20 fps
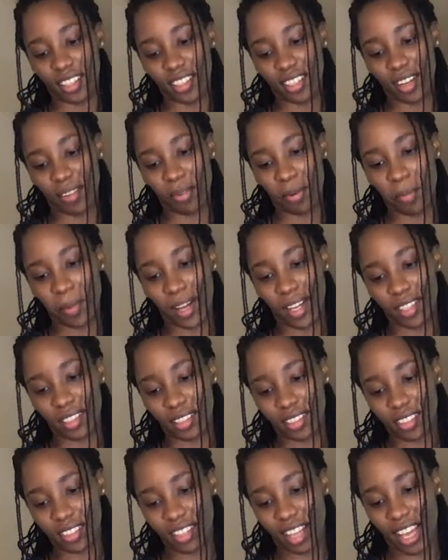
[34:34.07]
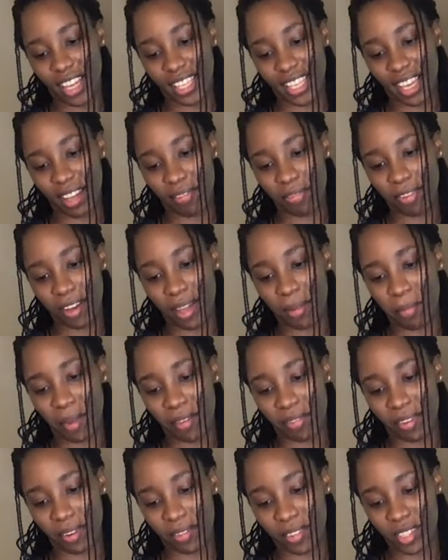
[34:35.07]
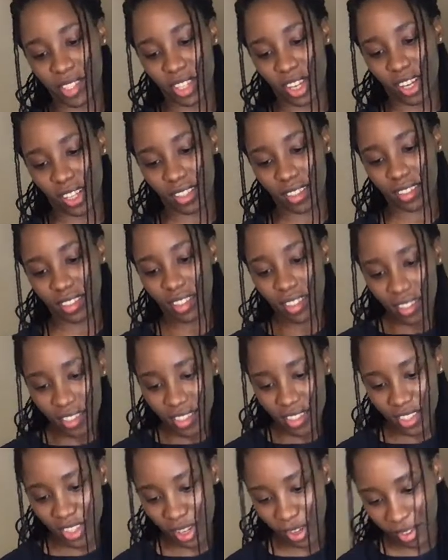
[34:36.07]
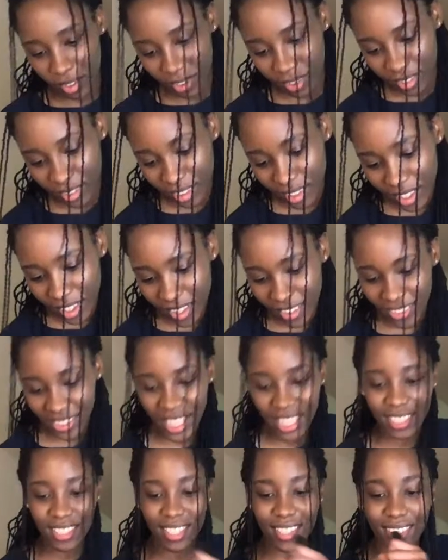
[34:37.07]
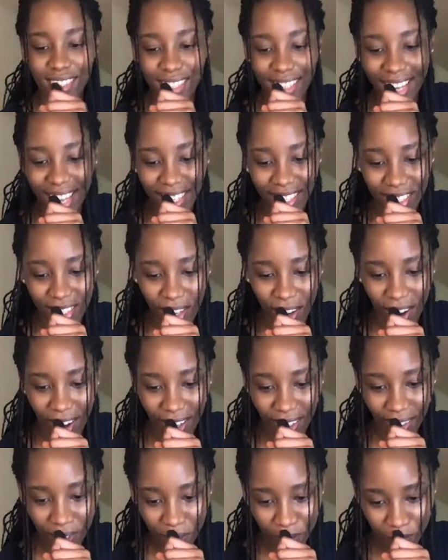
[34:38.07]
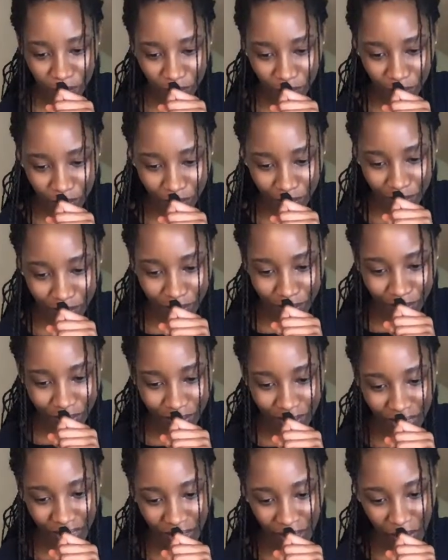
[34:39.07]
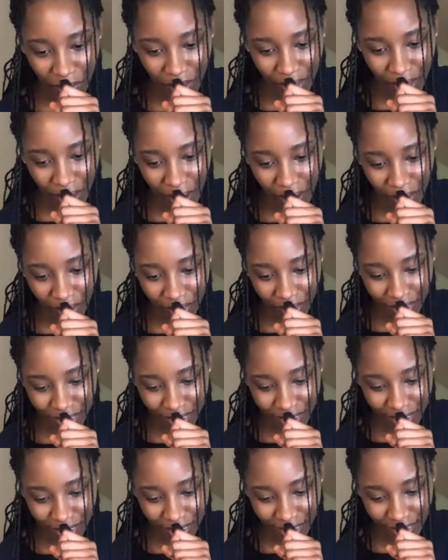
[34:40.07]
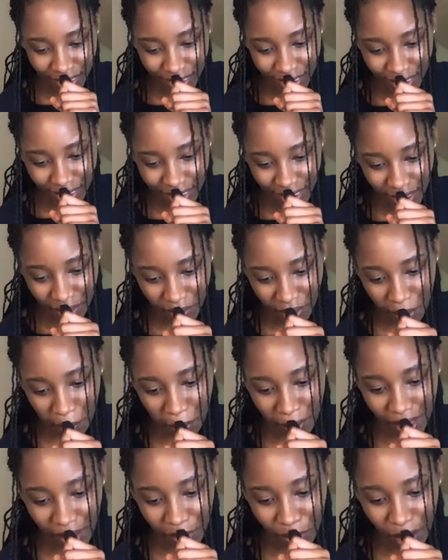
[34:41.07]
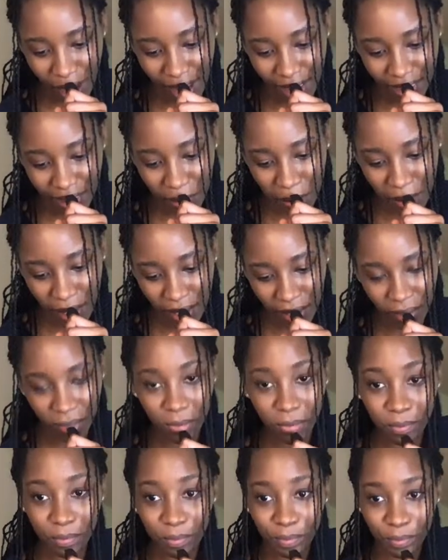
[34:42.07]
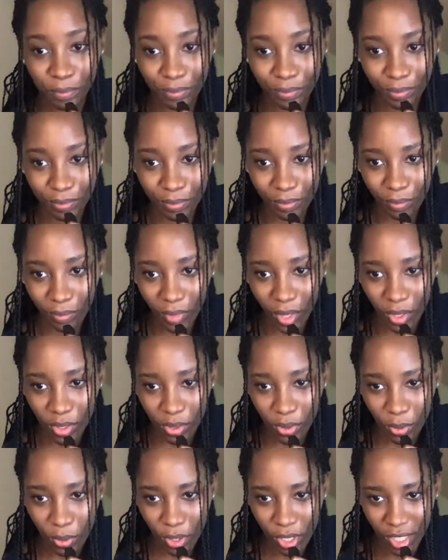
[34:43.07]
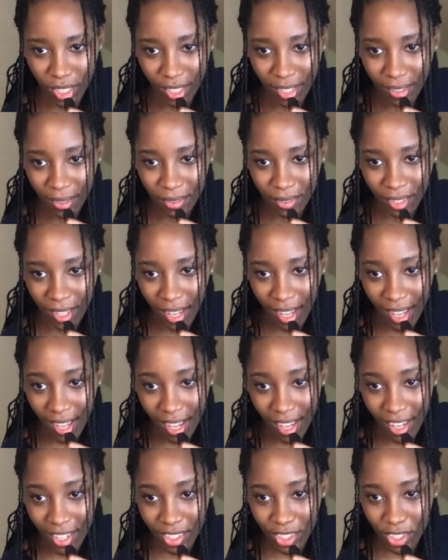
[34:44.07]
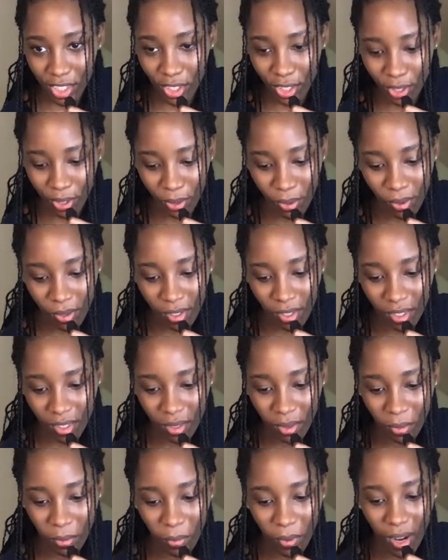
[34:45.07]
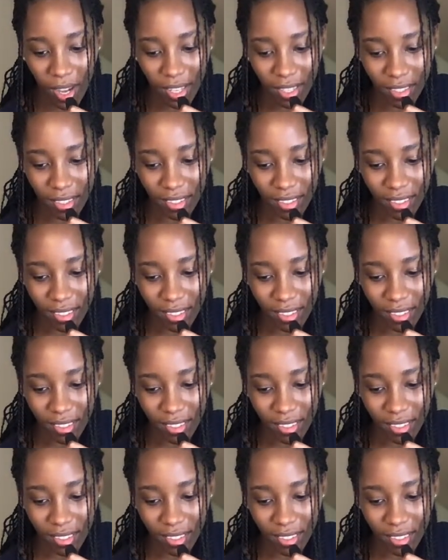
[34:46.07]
Never mind. I can't find my favorite song. So this is the next song. Here we go. I'm going to play it right in the middle. 3, 2, 1.